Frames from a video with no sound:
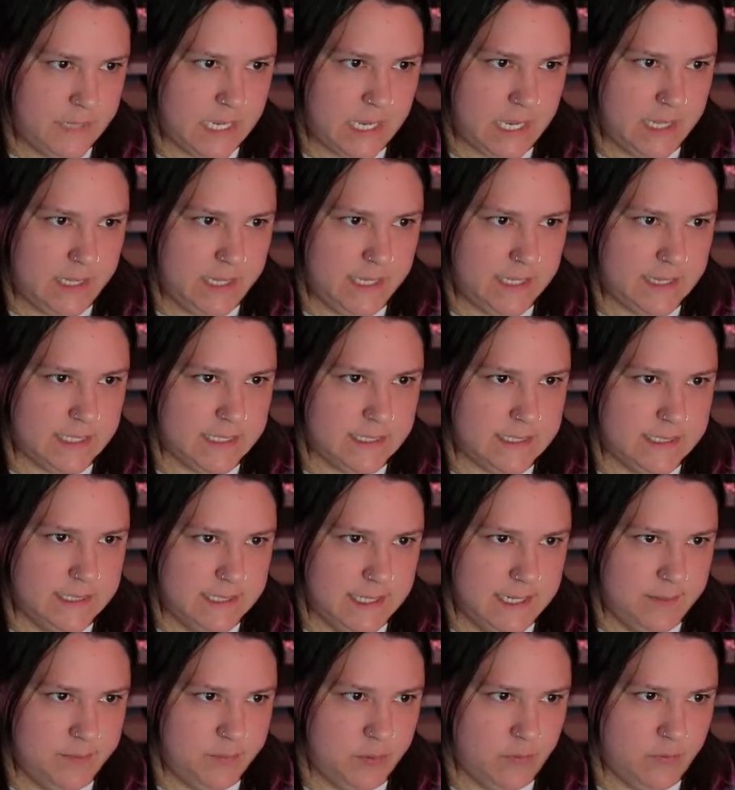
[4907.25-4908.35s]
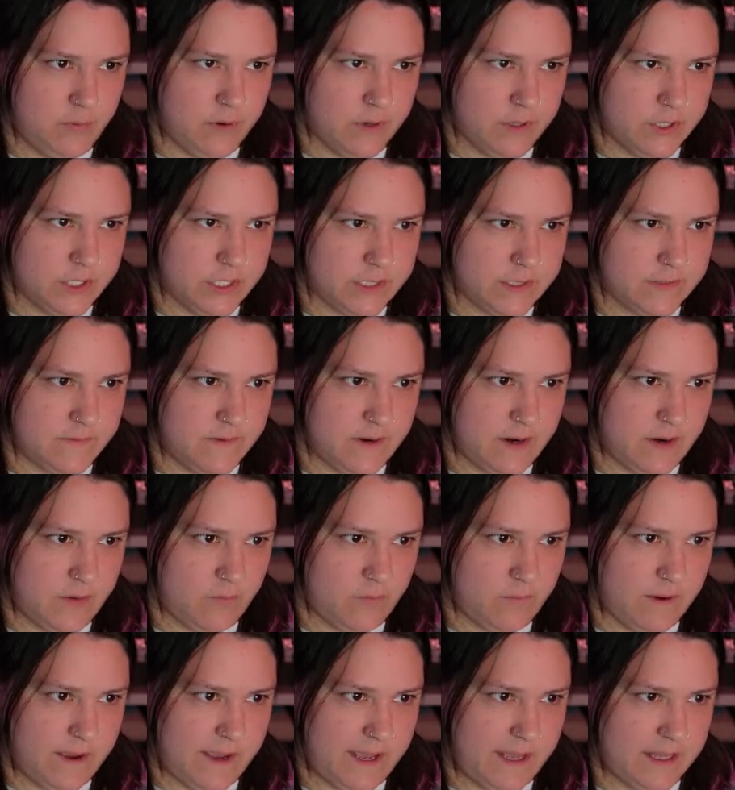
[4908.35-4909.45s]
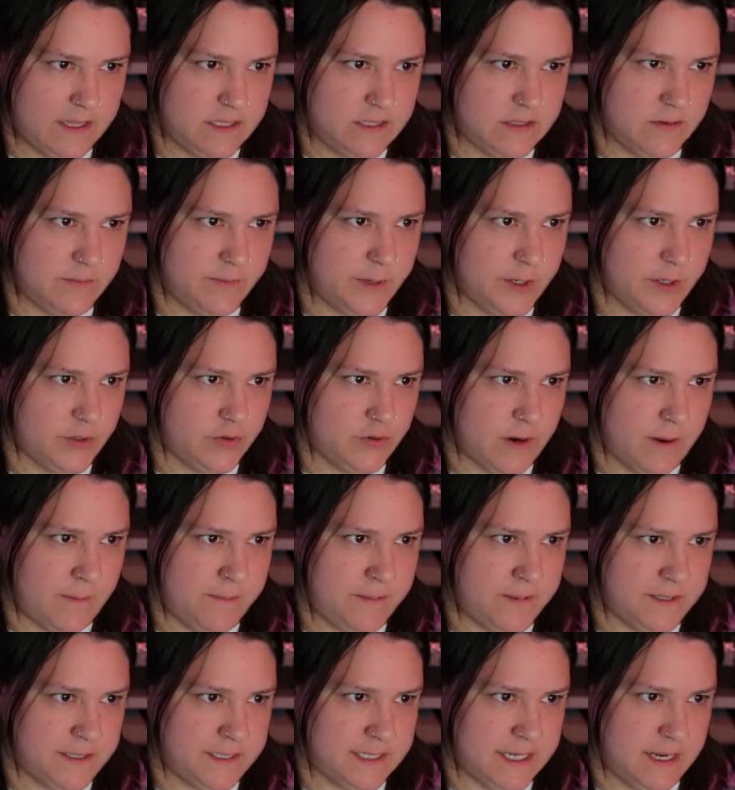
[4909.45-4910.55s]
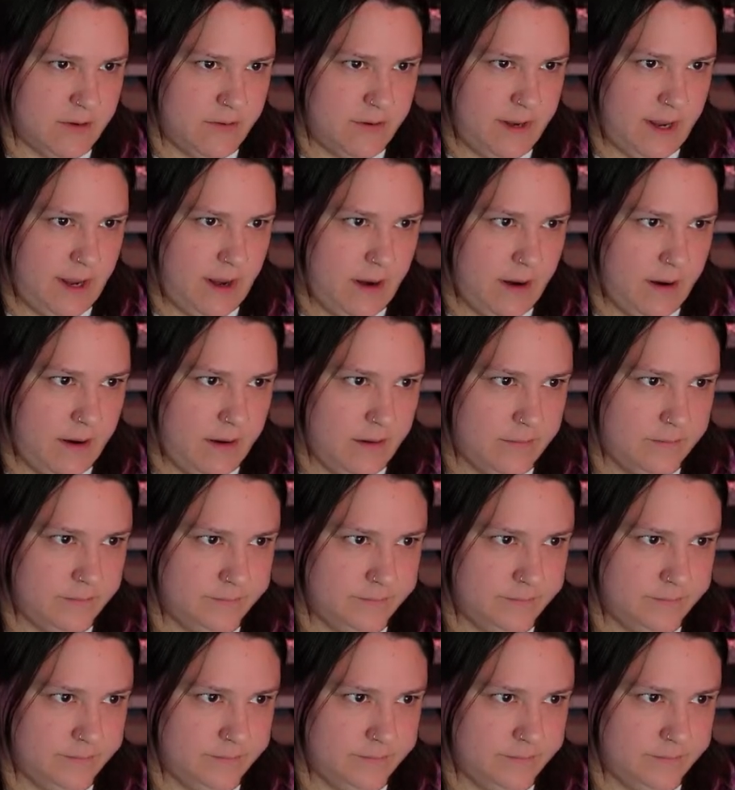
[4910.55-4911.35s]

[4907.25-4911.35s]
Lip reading: I like this deep orange. It's very red, so I'm going to drop this down here.